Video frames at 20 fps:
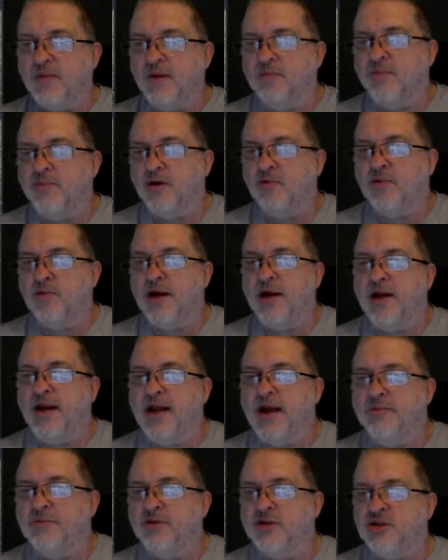But right
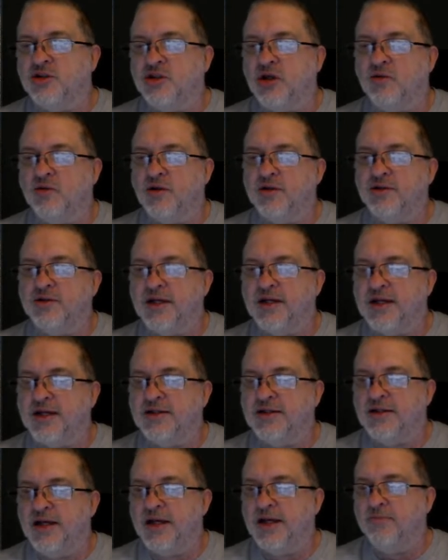now I'm just showing
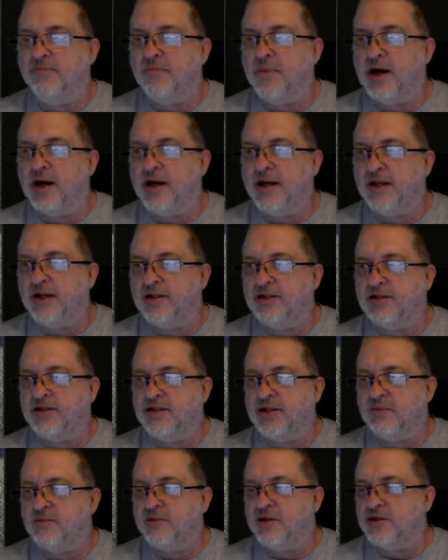TnT Modding
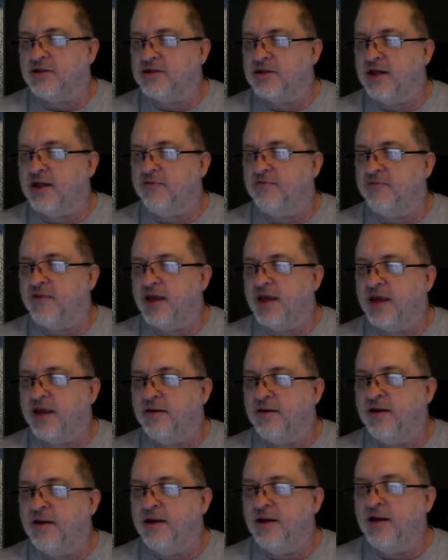some of the stuff that
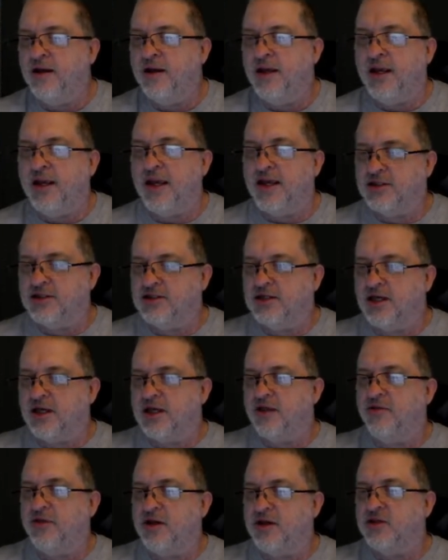he has
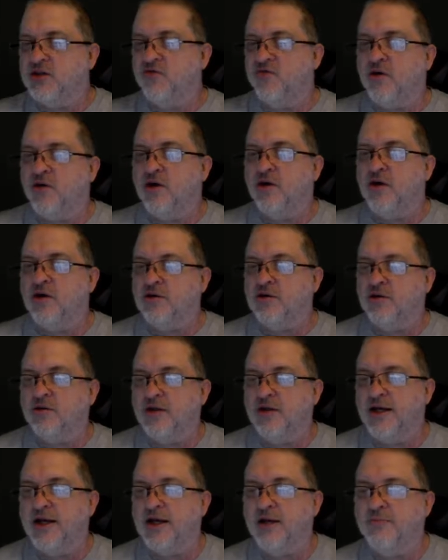done thus far to
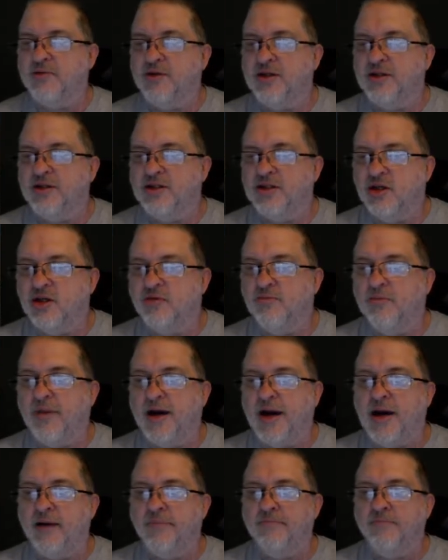lead up to this new
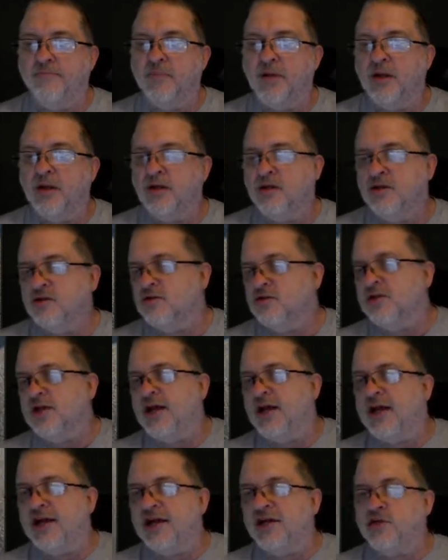map. So it's
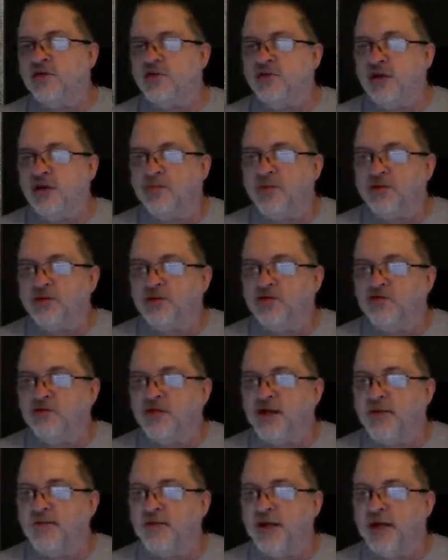kind of like a tribute
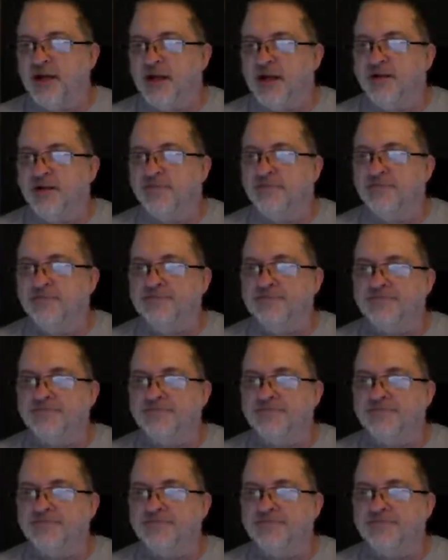stream to him.